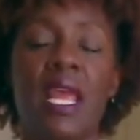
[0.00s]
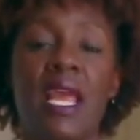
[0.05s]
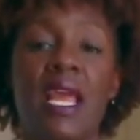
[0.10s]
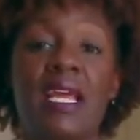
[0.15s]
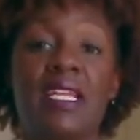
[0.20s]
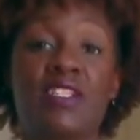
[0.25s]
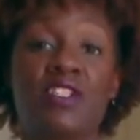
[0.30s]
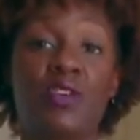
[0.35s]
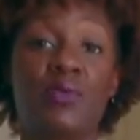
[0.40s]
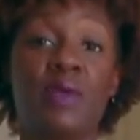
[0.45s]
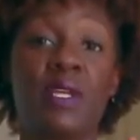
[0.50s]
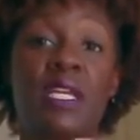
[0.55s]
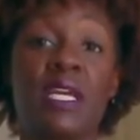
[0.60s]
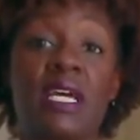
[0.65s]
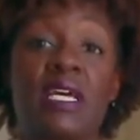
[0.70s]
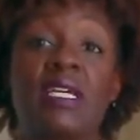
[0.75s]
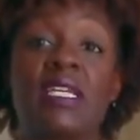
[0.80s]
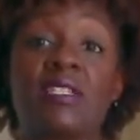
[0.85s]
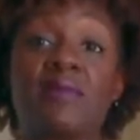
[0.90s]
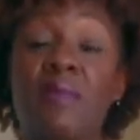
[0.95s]
And so,
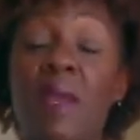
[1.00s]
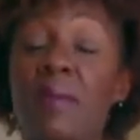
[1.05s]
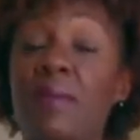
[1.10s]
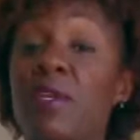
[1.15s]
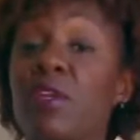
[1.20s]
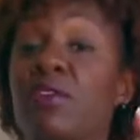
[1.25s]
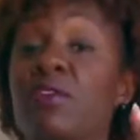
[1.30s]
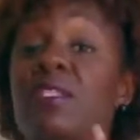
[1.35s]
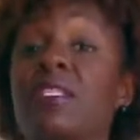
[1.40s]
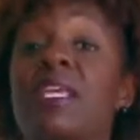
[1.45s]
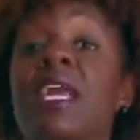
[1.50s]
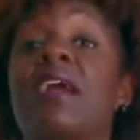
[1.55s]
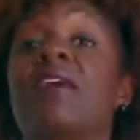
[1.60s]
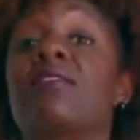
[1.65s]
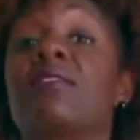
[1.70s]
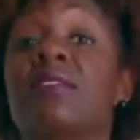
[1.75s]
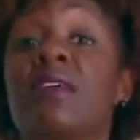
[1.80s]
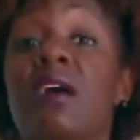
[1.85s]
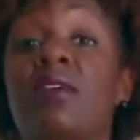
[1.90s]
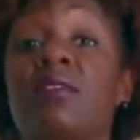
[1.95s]
because maybe you're scared
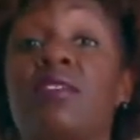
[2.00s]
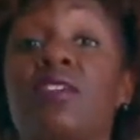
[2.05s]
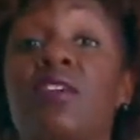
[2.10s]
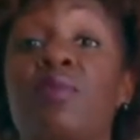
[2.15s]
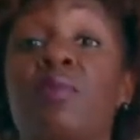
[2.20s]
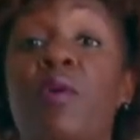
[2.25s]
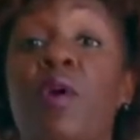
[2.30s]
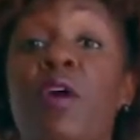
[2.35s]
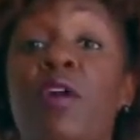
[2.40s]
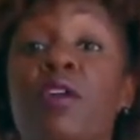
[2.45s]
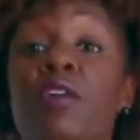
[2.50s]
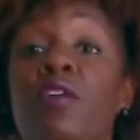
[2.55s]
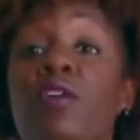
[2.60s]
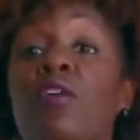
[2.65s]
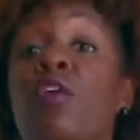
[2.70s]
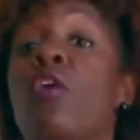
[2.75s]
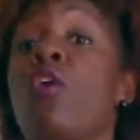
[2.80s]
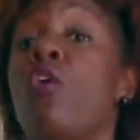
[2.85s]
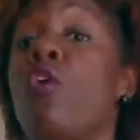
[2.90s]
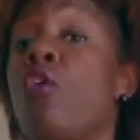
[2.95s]
to talk to your
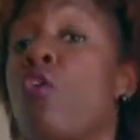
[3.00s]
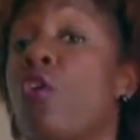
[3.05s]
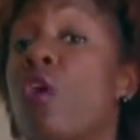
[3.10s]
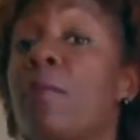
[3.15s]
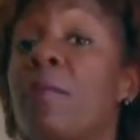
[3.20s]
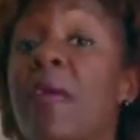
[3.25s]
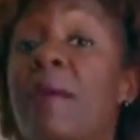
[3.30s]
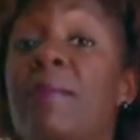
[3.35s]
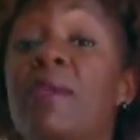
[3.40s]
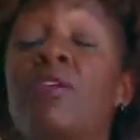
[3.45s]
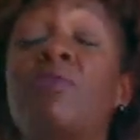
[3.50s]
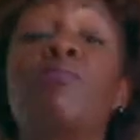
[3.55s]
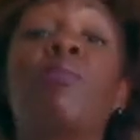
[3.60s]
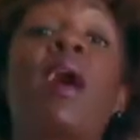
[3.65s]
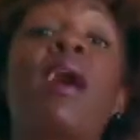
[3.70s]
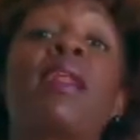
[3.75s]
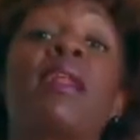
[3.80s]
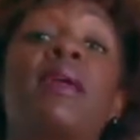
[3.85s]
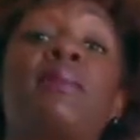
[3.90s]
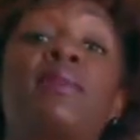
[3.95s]
partner, or maybe you
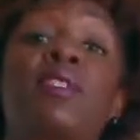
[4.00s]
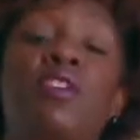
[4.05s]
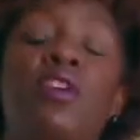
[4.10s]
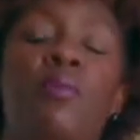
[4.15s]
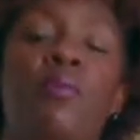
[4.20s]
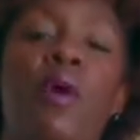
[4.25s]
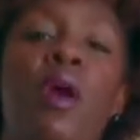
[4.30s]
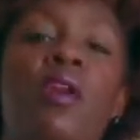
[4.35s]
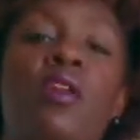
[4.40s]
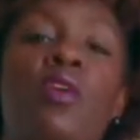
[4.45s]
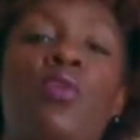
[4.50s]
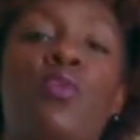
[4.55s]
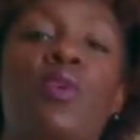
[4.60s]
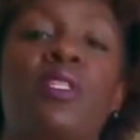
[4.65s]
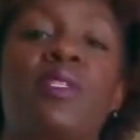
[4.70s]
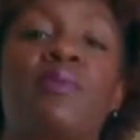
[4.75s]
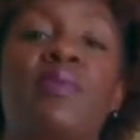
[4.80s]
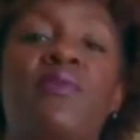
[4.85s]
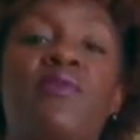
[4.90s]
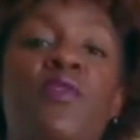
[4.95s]
brought it up to your partner
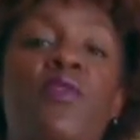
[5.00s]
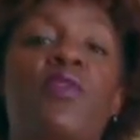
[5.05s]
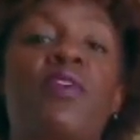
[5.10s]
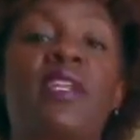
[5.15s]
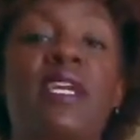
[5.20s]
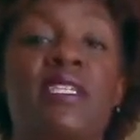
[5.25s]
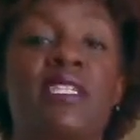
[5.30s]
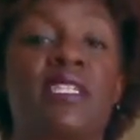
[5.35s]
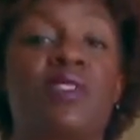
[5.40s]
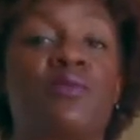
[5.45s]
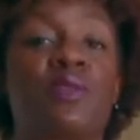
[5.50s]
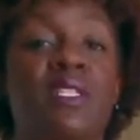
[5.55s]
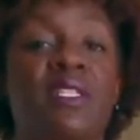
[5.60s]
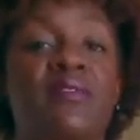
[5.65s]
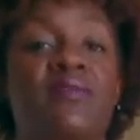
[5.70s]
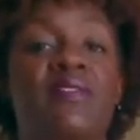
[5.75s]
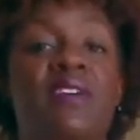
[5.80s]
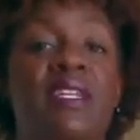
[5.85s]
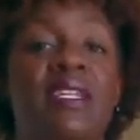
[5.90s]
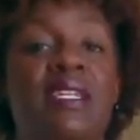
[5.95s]
once before and they just
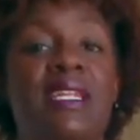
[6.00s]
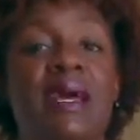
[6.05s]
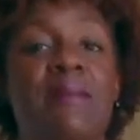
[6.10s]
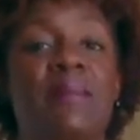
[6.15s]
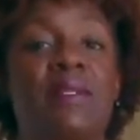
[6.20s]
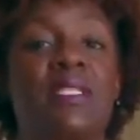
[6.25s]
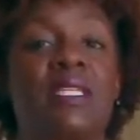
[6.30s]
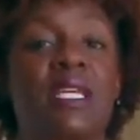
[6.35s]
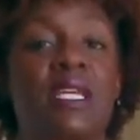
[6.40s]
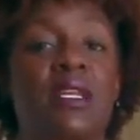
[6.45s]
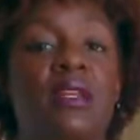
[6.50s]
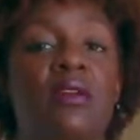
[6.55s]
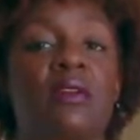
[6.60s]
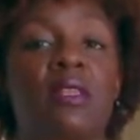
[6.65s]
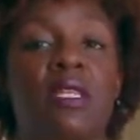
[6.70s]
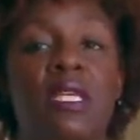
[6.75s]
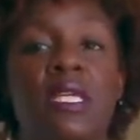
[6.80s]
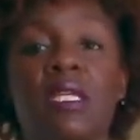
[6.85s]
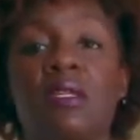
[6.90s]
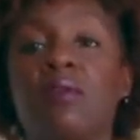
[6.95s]
wasn't feeling that particular
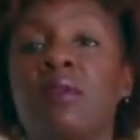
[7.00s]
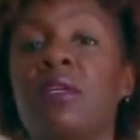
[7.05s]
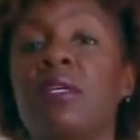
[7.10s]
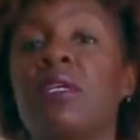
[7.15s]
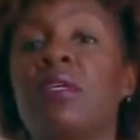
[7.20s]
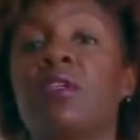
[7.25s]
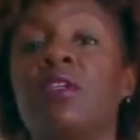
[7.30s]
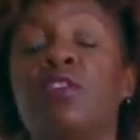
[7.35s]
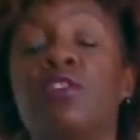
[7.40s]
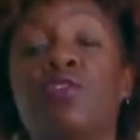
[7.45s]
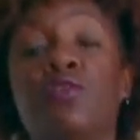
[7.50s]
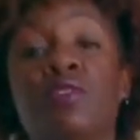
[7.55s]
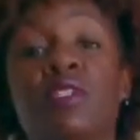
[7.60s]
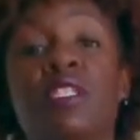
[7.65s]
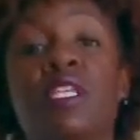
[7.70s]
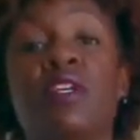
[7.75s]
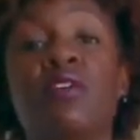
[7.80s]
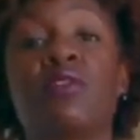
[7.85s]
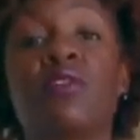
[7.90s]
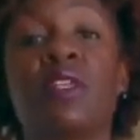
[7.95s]
thing, you
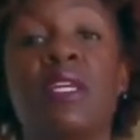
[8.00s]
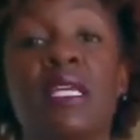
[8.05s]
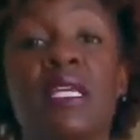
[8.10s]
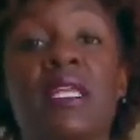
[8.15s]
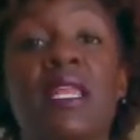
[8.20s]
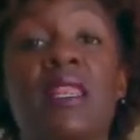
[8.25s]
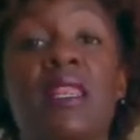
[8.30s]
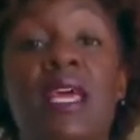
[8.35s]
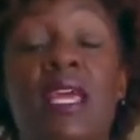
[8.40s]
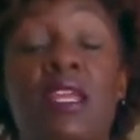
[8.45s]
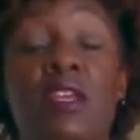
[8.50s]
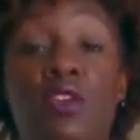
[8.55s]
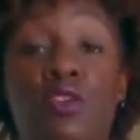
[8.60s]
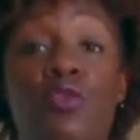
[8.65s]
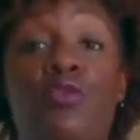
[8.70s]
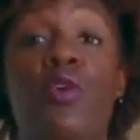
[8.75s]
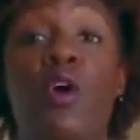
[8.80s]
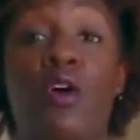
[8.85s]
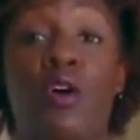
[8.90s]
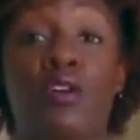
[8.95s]
still think that
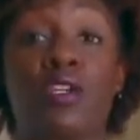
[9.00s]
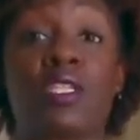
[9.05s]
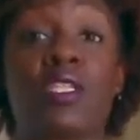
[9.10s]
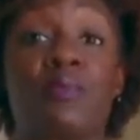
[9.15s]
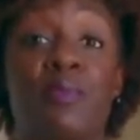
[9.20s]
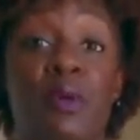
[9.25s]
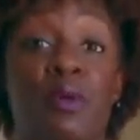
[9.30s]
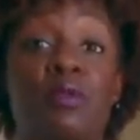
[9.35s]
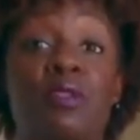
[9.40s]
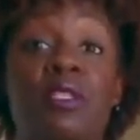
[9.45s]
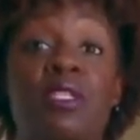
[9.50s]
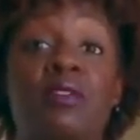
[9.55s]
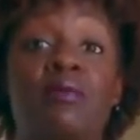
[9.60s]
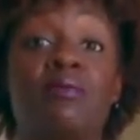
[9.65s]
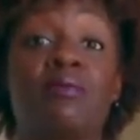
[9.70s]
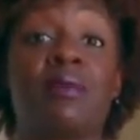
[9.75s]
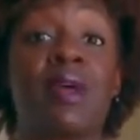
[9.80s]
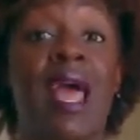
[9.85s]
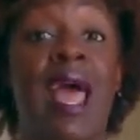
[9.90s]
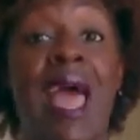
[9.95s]
you are supposed
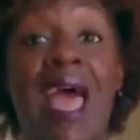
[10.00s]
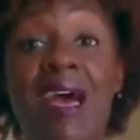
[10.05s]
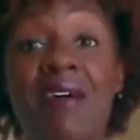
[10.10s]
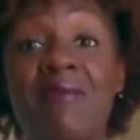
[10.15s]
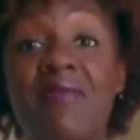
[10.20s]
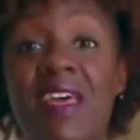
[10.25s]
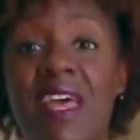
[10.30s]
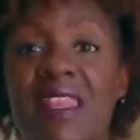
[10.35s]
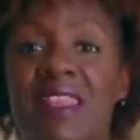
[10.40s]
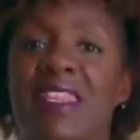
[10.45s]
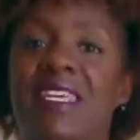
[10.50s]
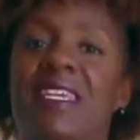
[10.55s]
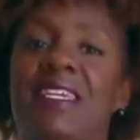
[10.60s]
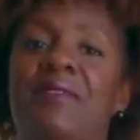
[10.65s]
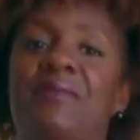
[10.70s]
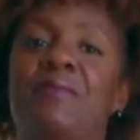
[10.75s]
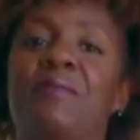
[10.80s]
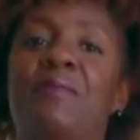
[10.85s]
to have that thing.